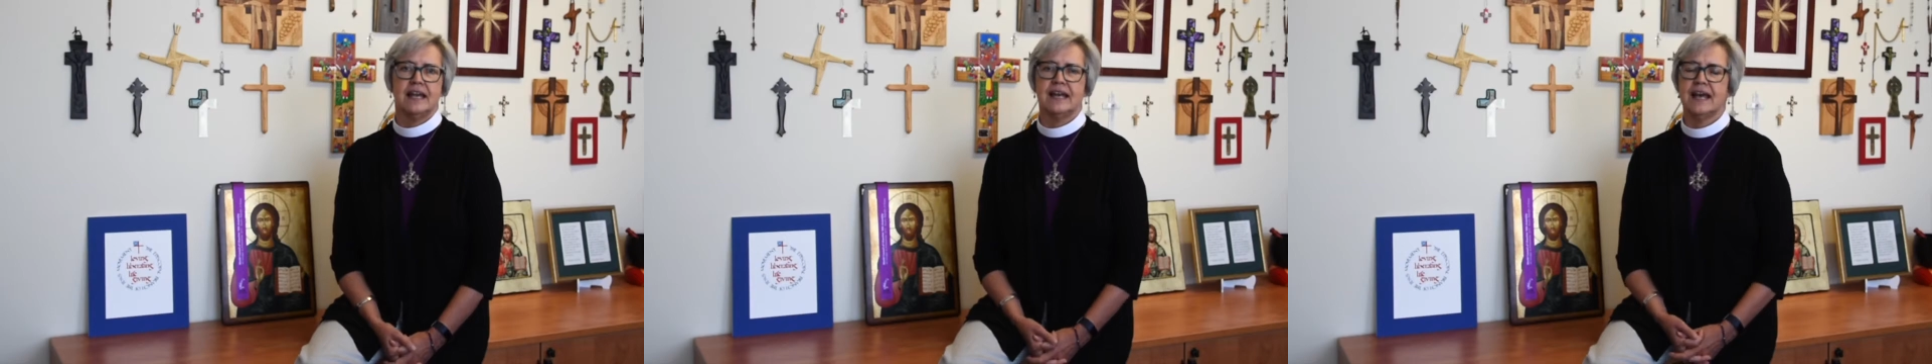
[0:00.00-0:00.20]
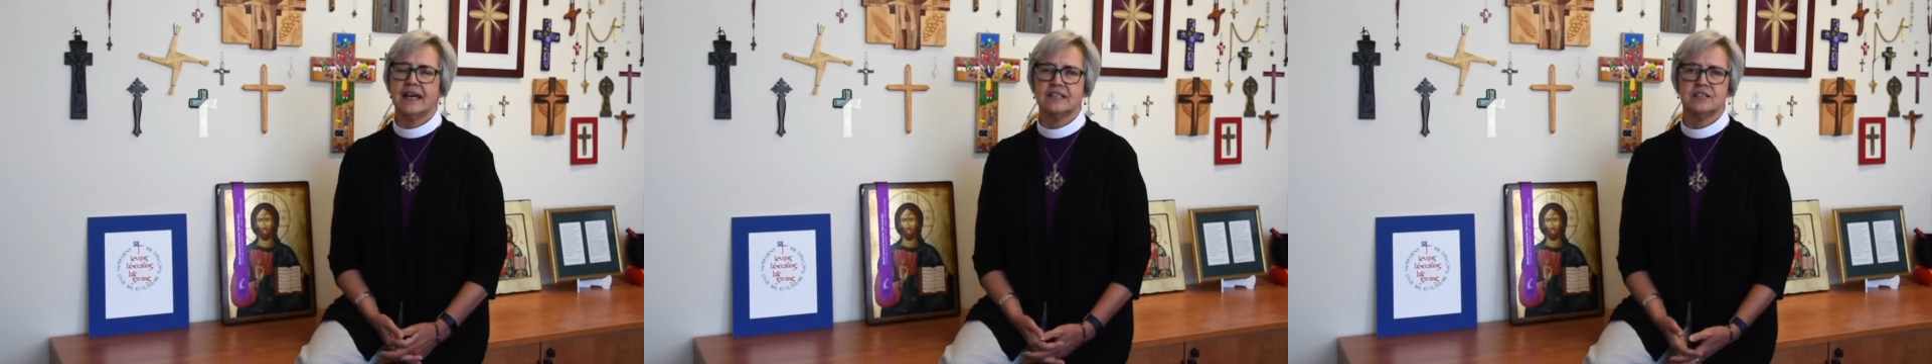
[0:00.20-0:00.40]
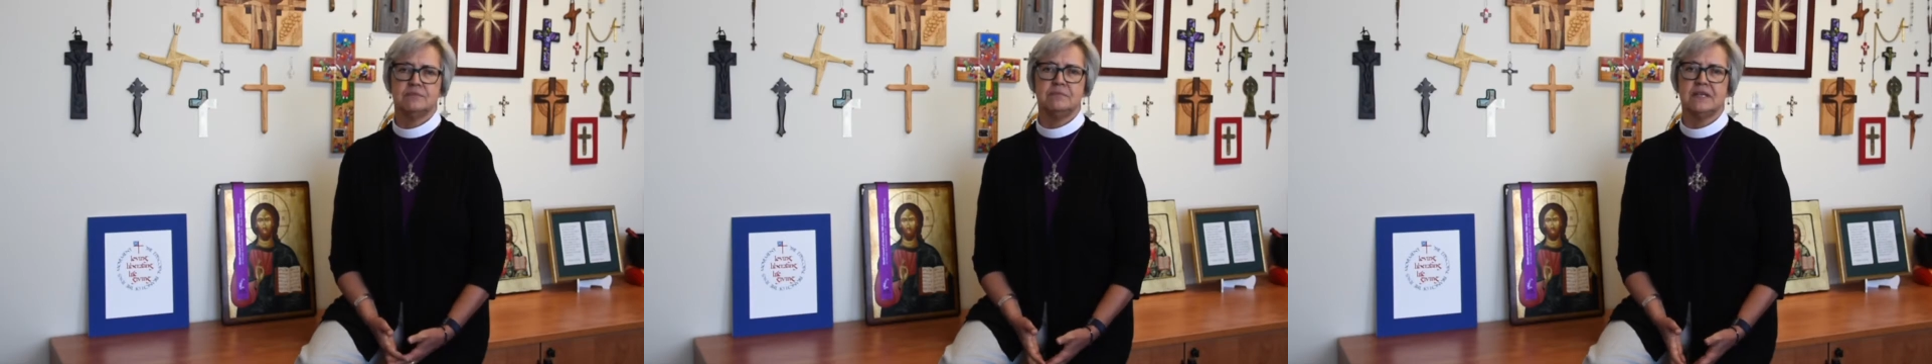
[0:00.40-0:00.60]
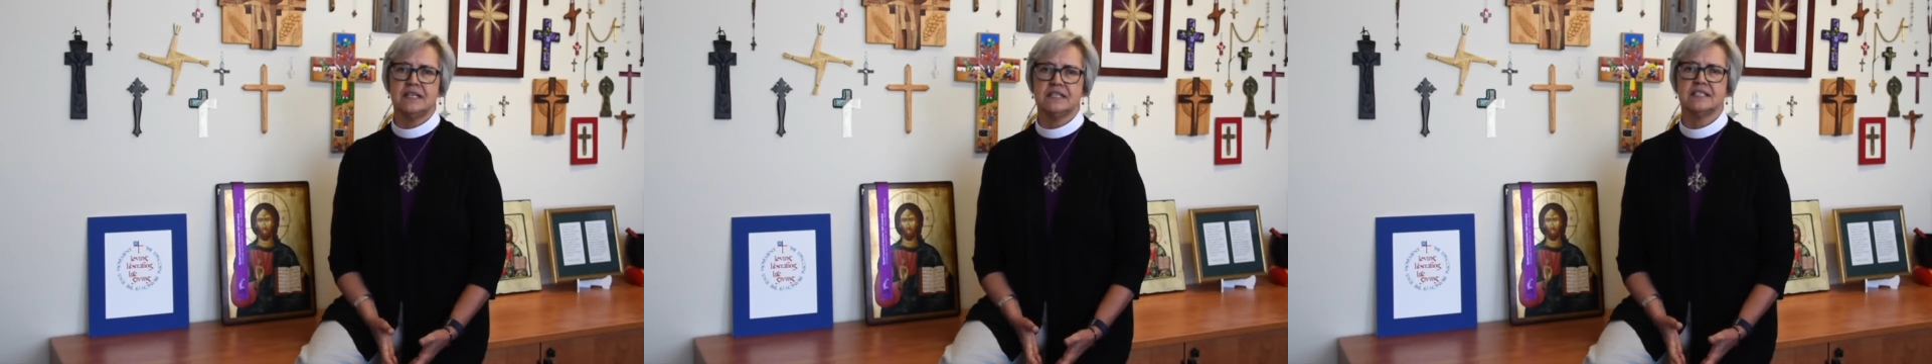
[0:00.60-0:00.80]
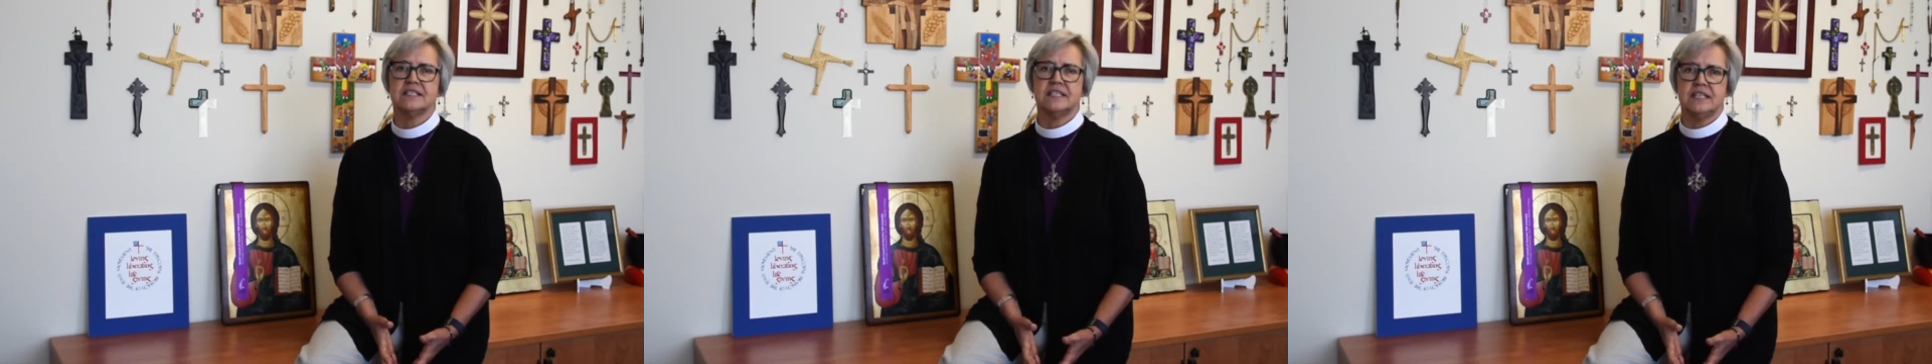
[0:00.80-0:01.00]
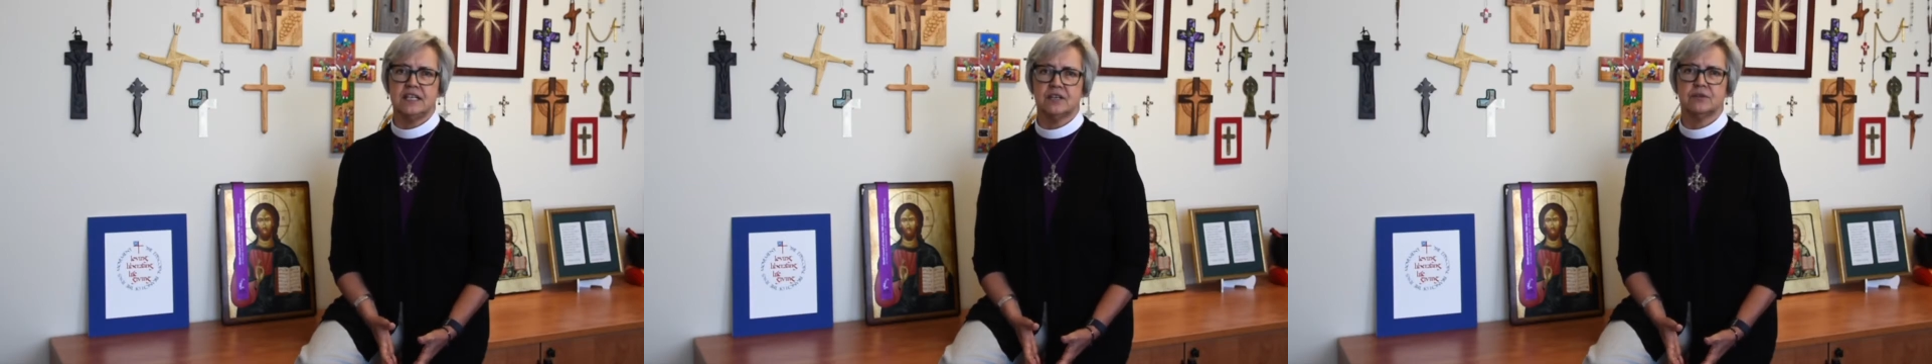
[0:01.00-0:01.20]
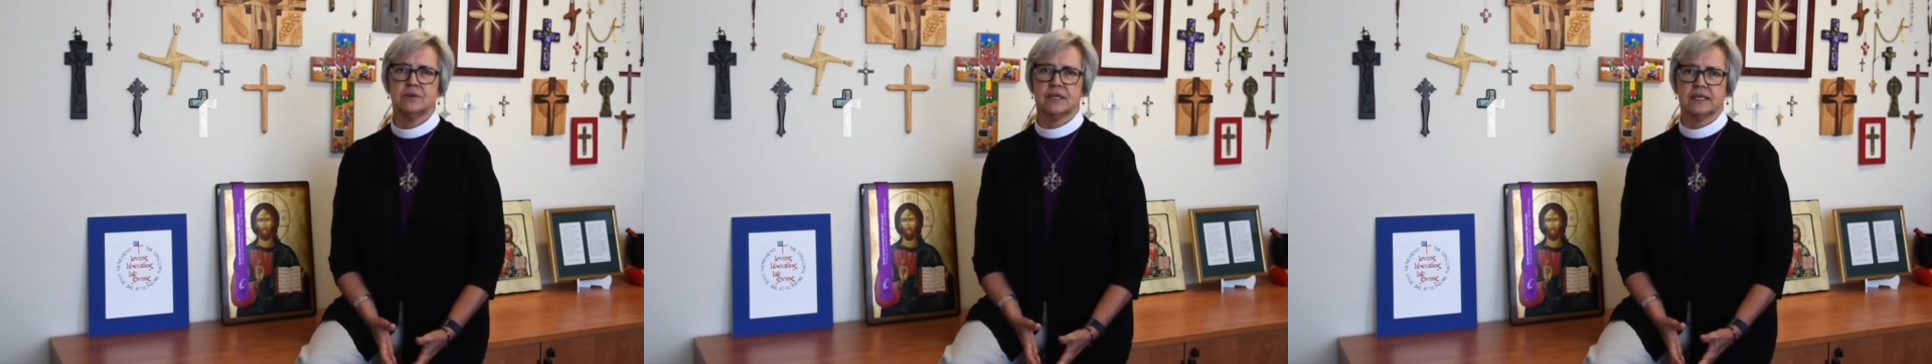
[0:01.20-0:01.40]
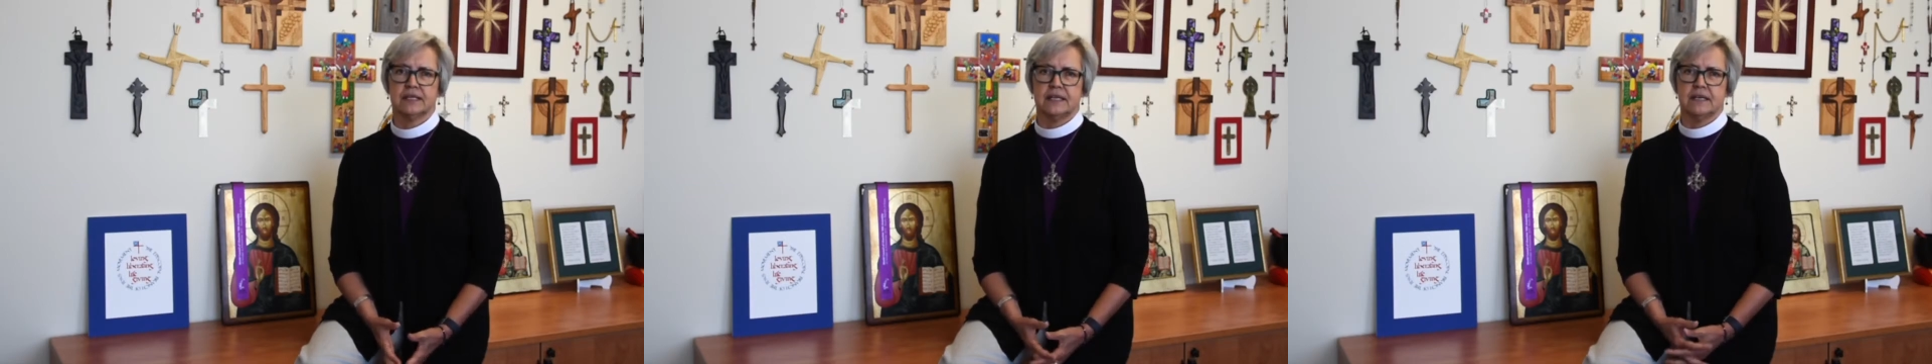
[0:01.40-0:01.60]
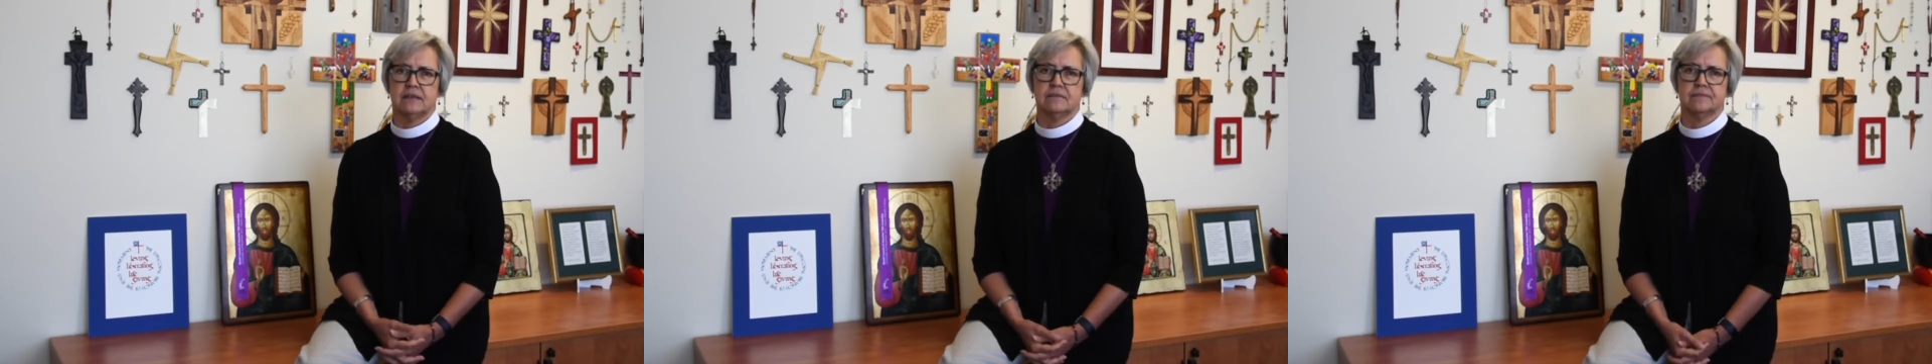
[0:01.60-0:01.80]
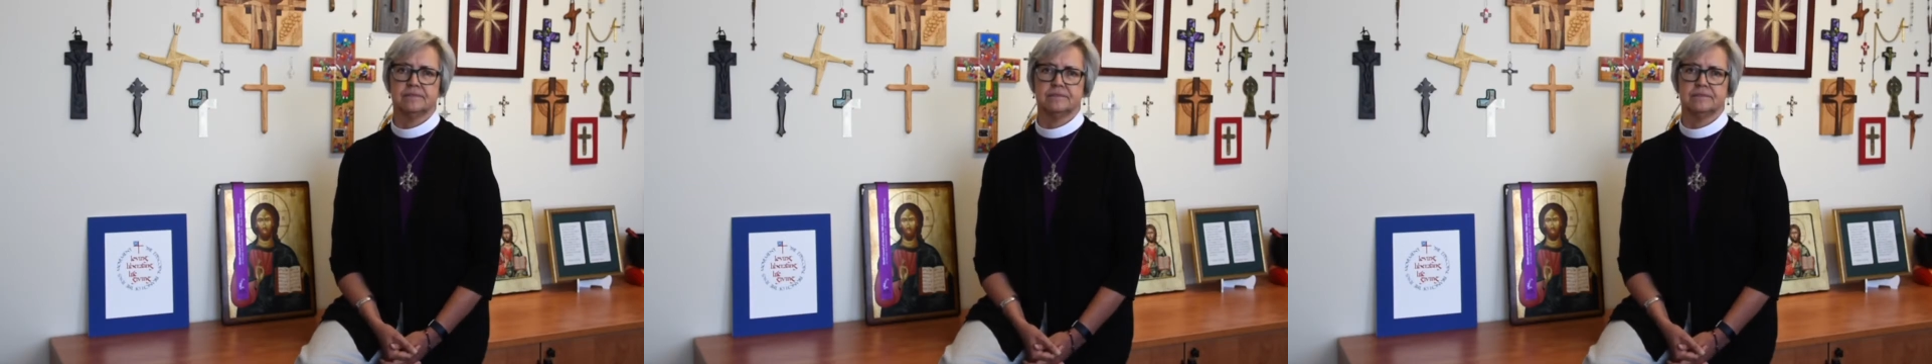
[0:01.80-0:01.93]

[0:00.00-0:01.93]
and had to meet secretly.